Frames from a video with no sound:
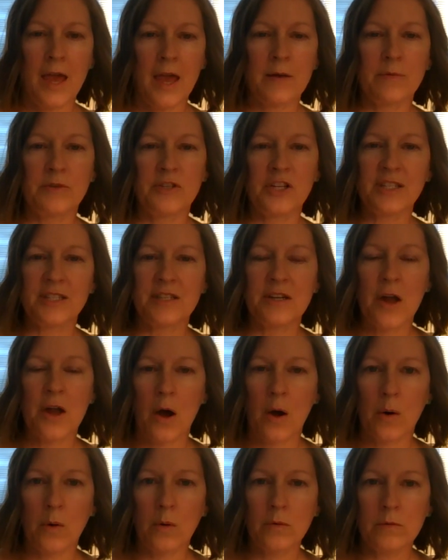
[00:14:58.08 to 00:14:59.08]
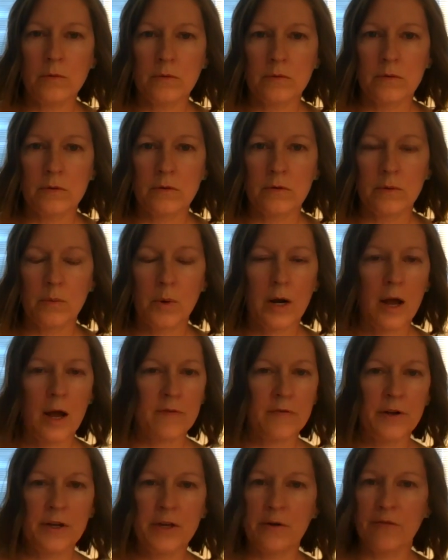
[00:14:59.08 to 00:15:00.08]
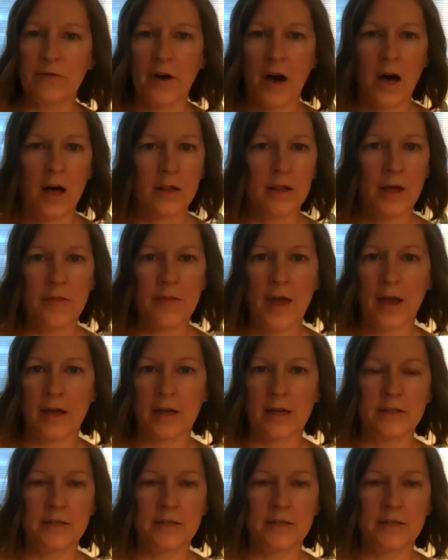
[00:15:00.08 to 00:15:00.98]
And just know, wherever you fall on that